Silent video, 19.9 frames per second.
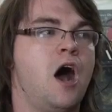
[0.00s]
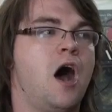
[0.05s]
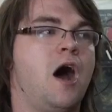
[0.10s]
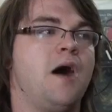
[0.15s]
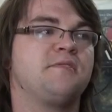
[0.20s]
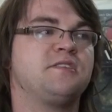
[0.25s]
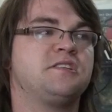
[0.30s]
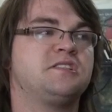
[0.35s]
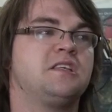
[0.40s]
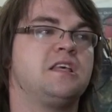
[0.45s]

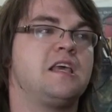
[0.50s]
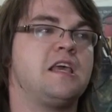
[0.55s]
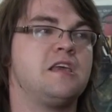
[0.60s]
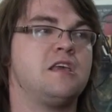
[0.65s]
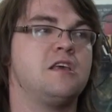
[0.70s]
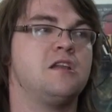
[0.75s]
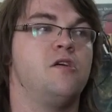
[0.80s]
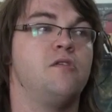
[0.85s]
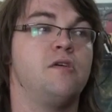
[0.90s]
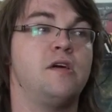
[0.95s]
obviously,
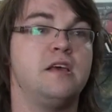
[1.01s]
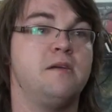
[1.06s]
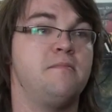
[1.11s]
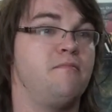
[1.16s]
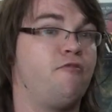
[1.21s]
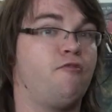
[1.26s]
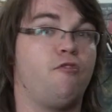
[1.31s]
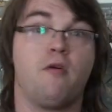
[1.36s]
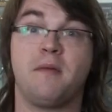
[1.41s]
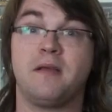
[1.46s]
you know,
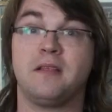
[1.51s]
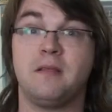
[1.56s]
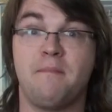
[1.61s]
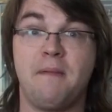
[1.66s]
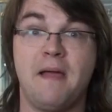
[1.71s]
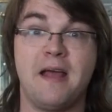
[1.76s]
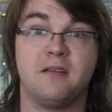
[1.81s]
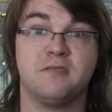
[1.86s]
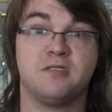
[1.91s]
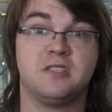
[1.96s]
him forming the
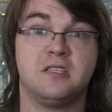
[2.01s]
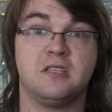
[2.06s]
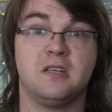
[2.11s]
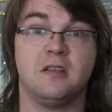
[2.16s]
Band of,